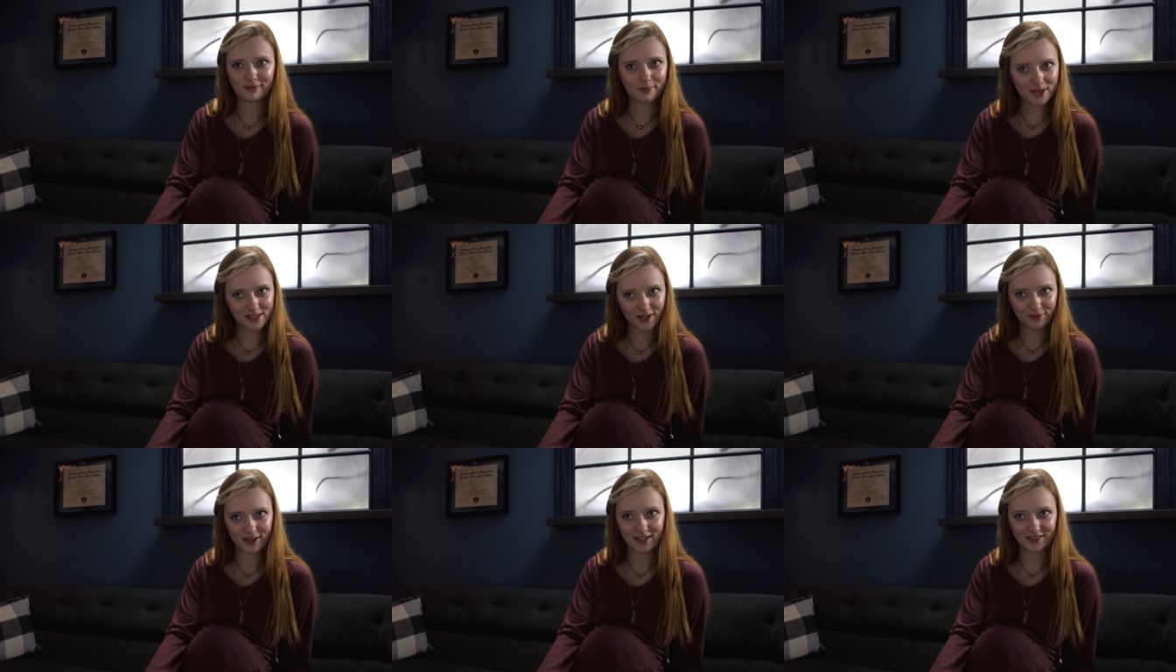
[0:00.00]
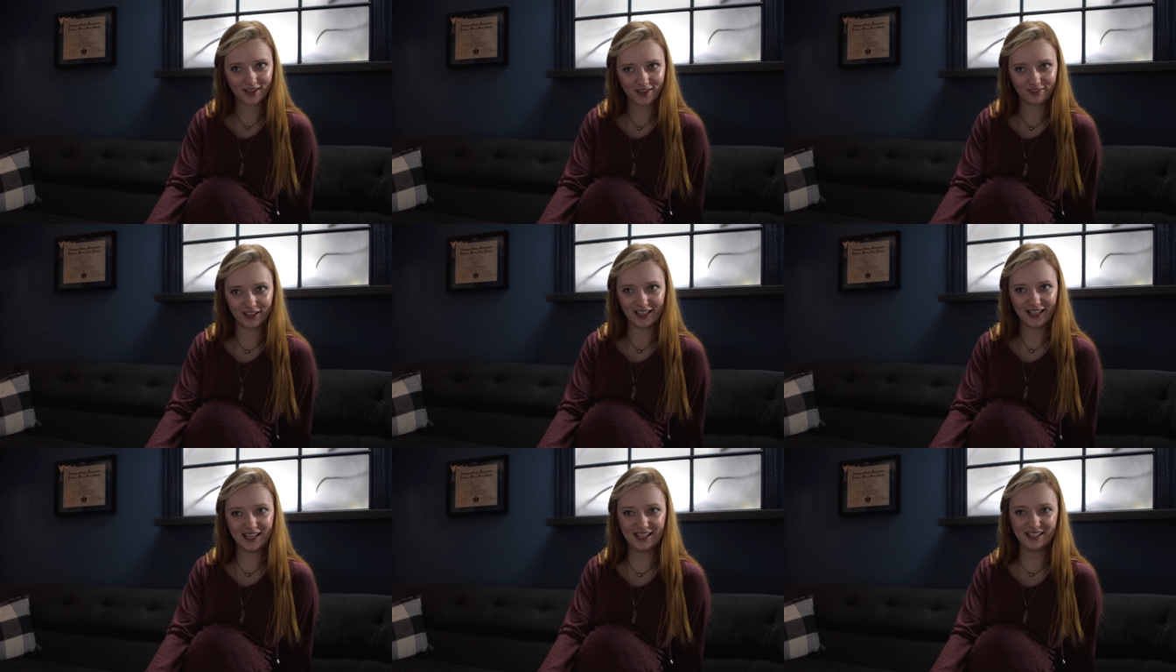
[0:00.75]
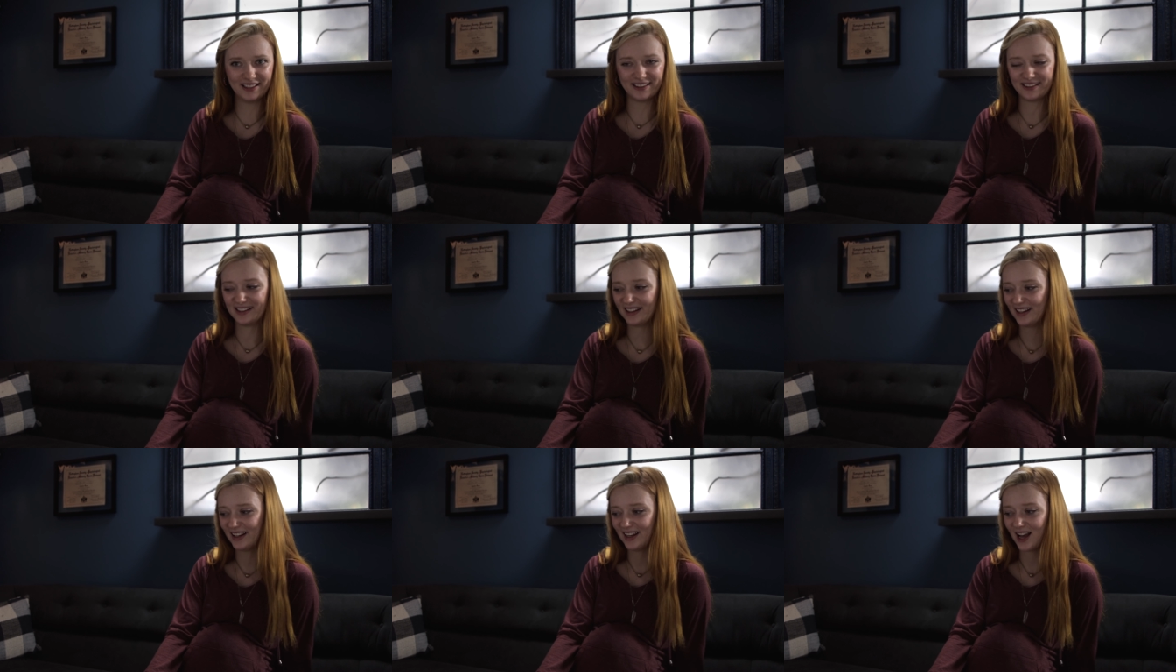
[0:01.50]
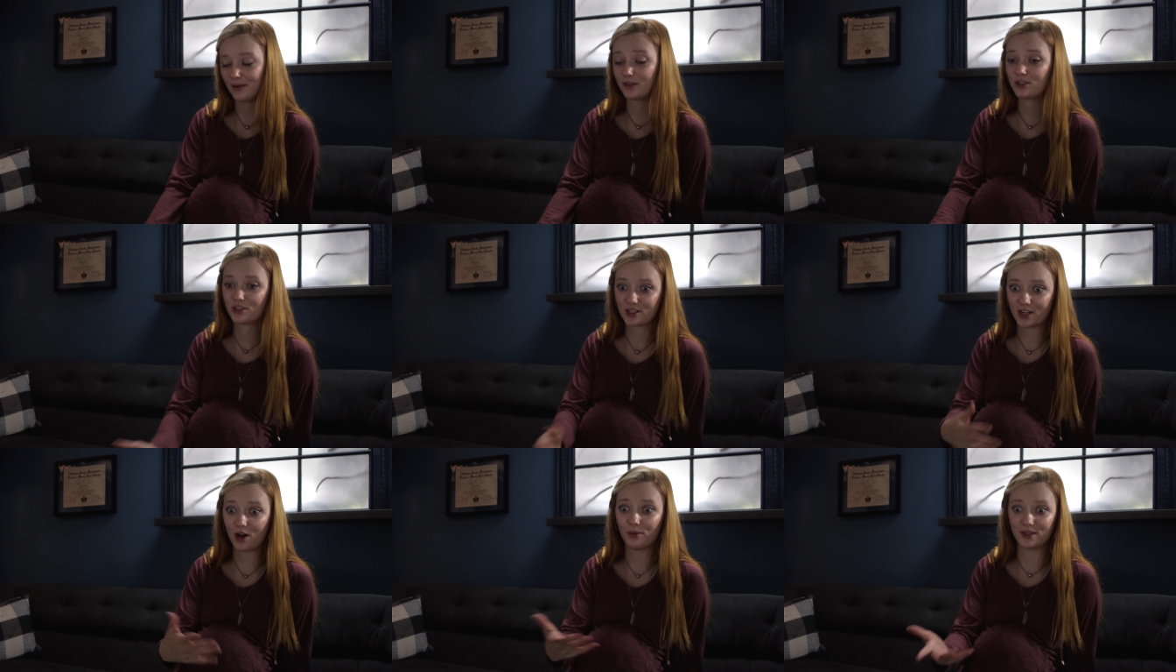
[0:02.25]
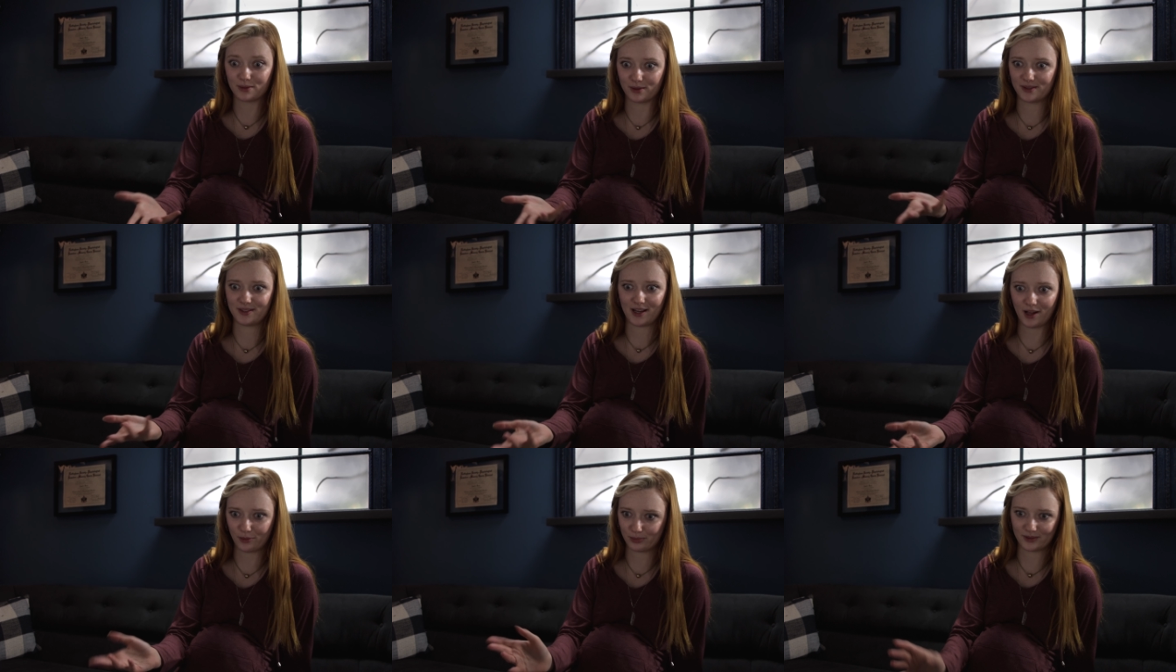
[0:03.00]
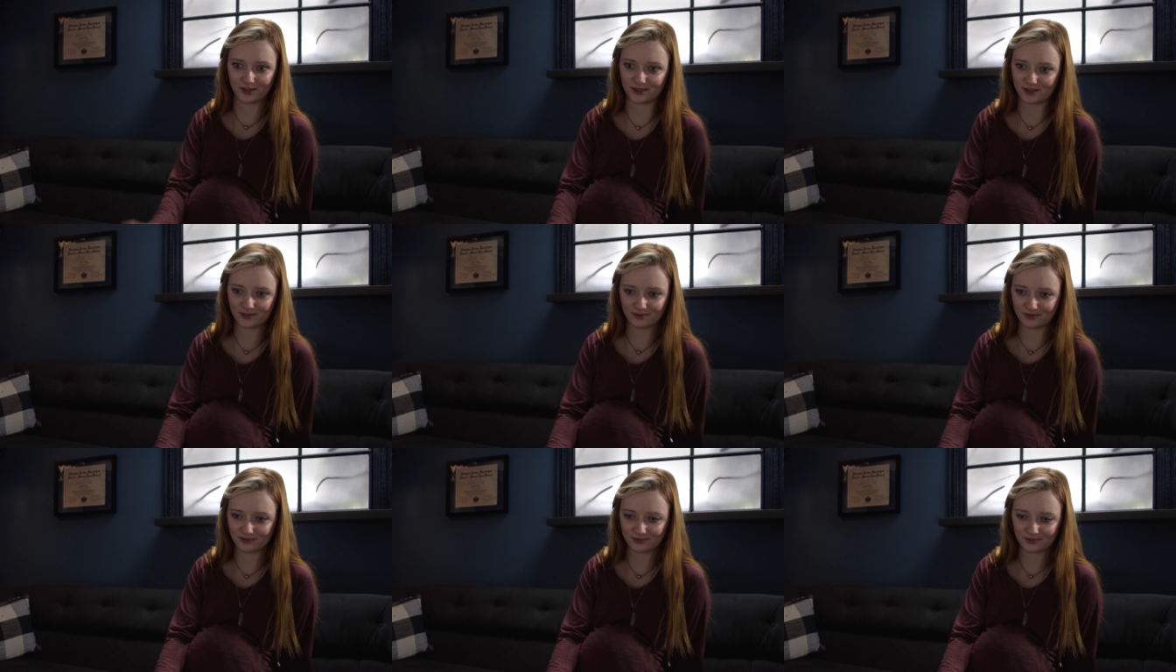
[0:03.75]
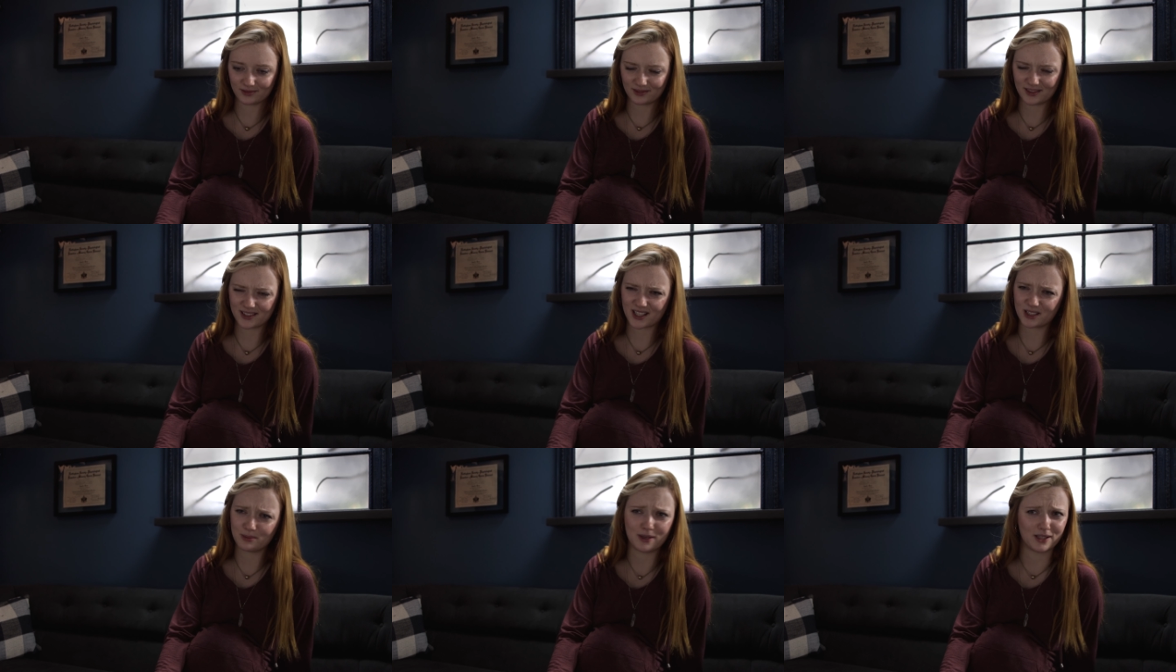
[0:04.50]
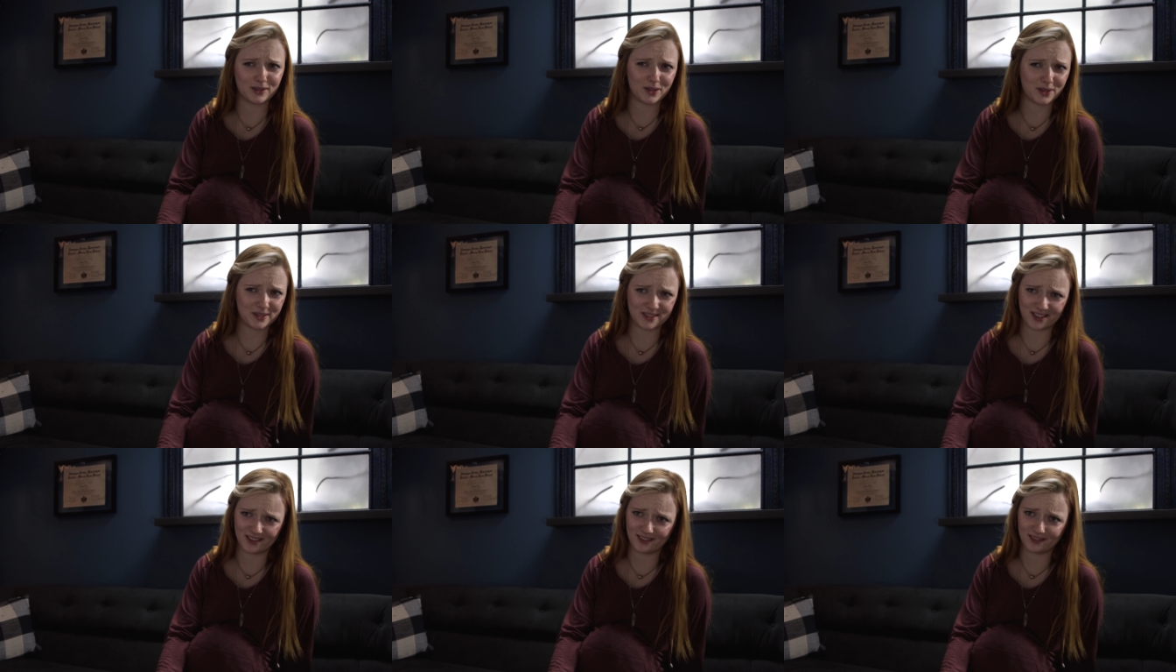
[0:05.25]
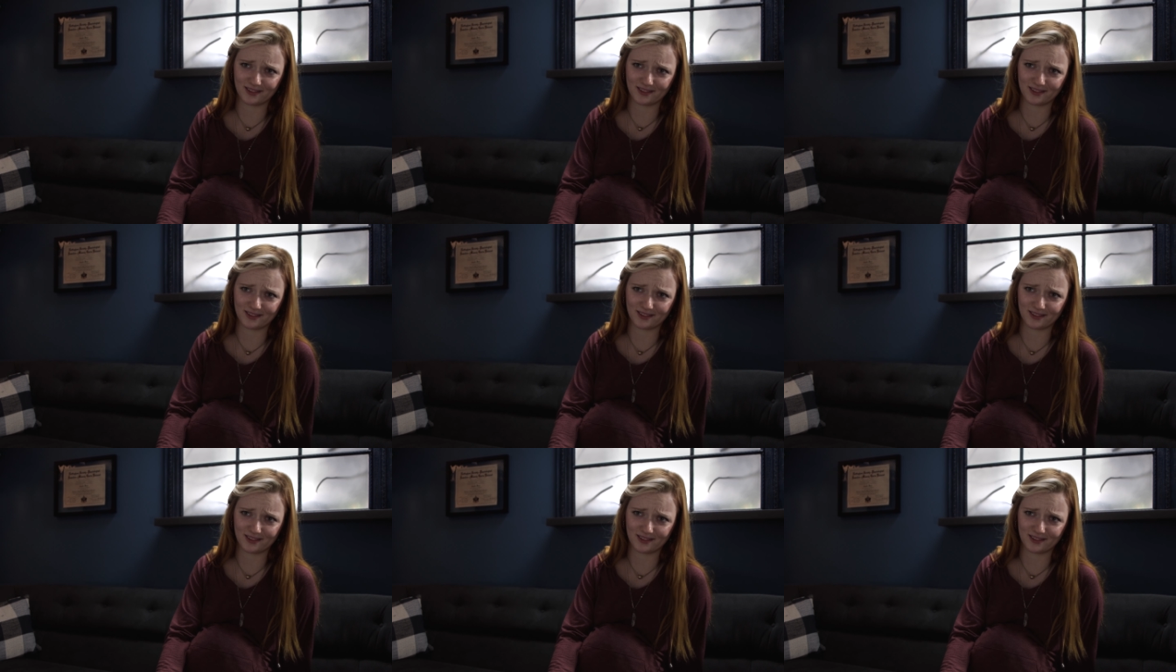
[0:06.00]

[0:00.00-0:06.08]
Bit unfair to her, really. She always wants to help, but it's got to be exhausting.